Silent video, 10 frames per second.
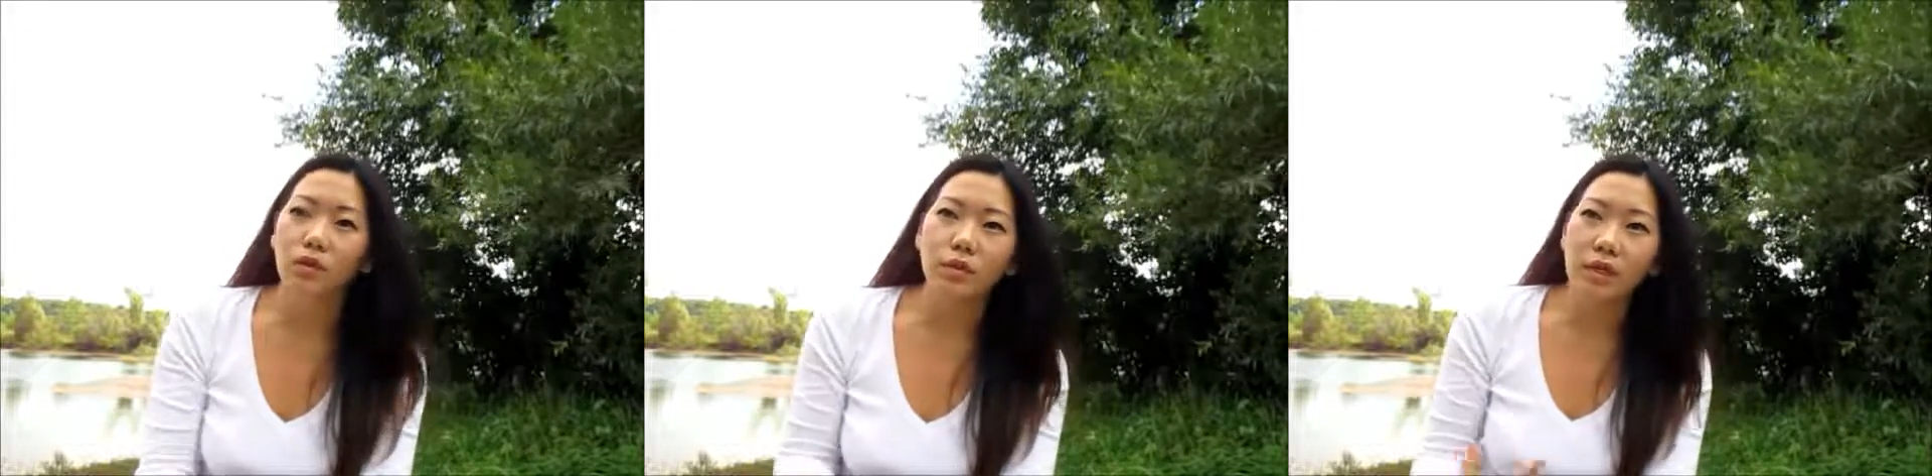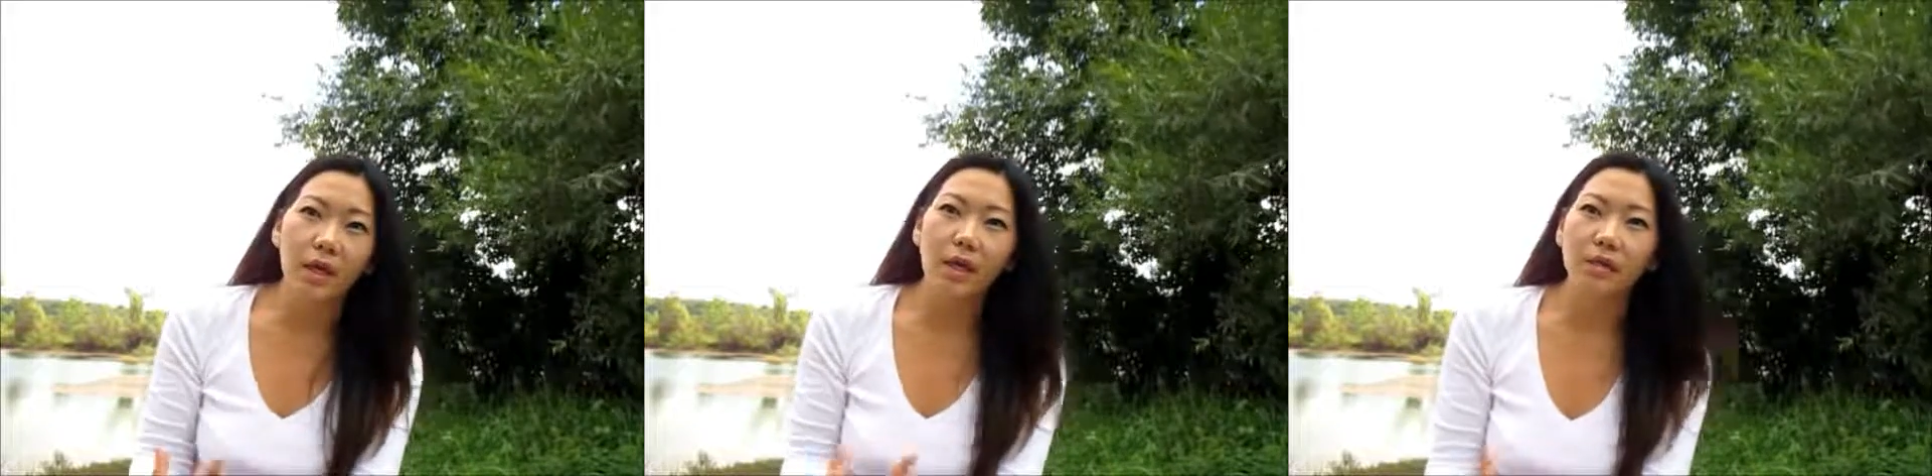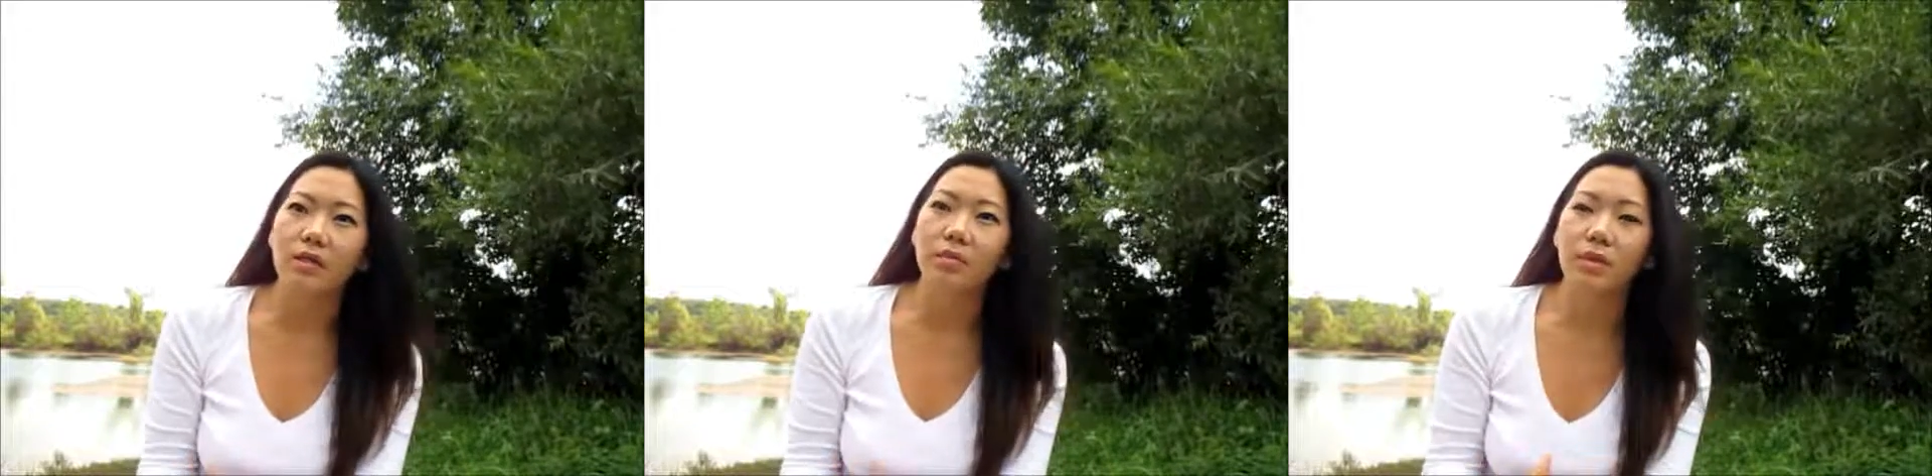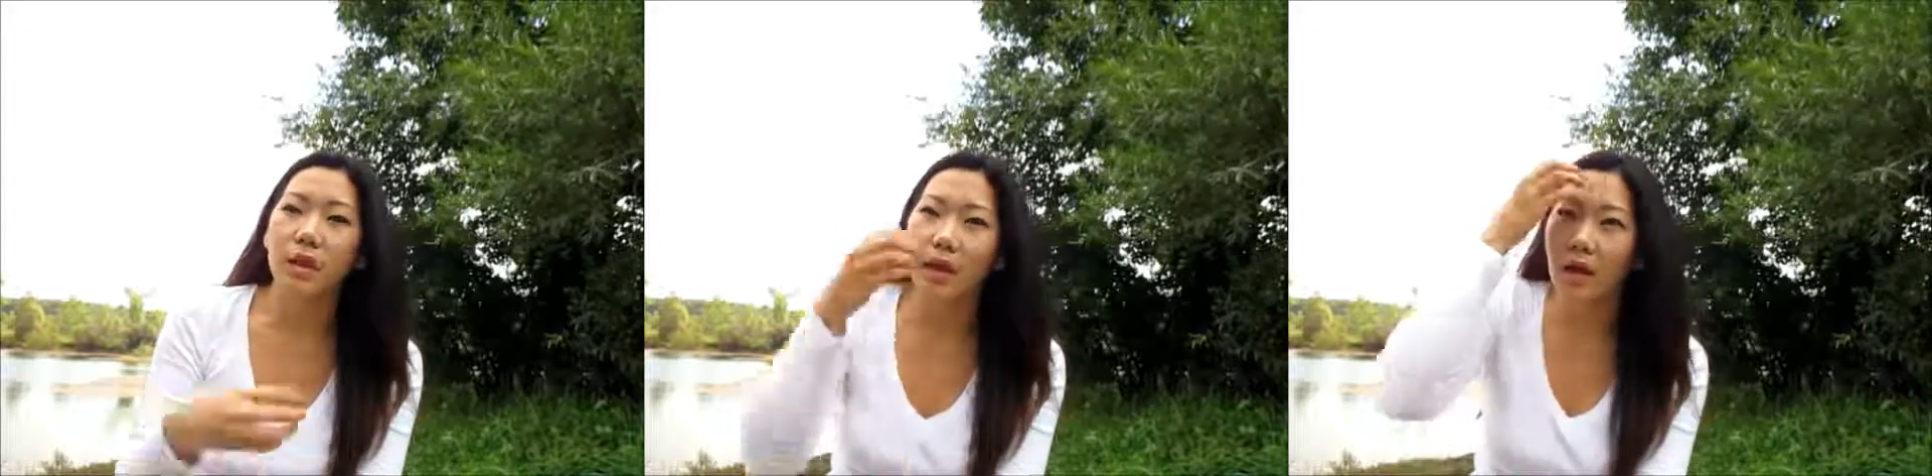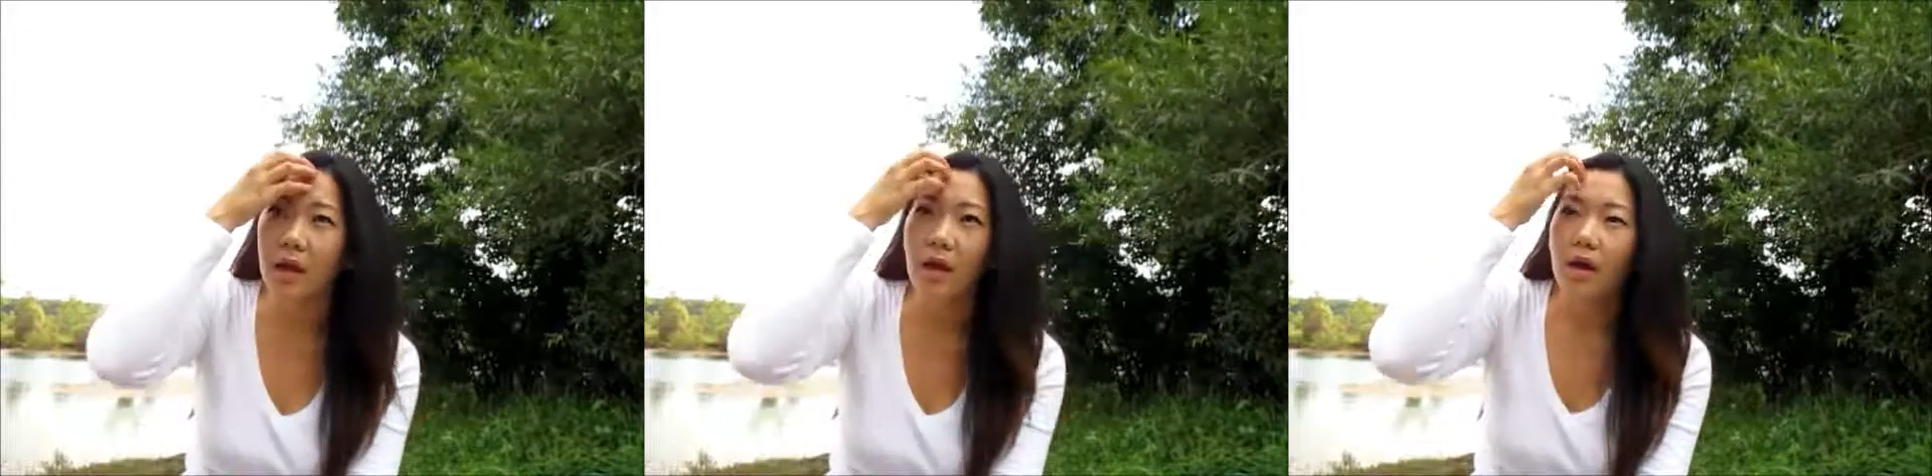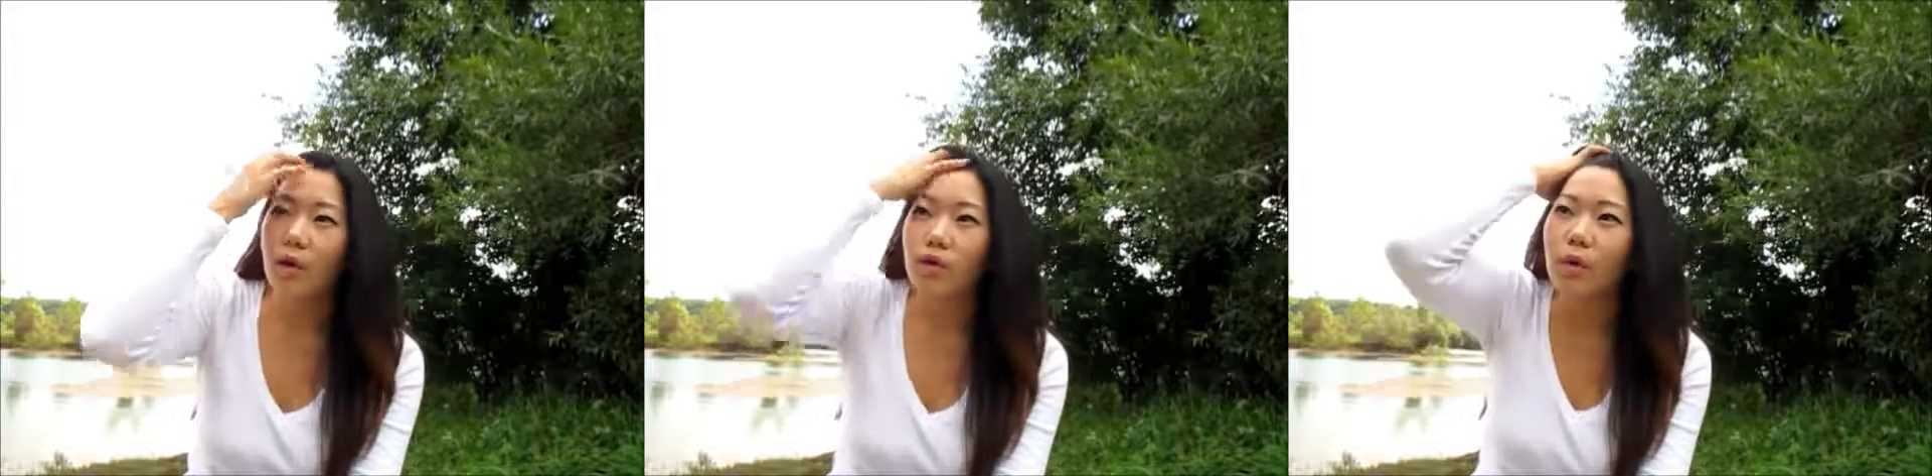You say something or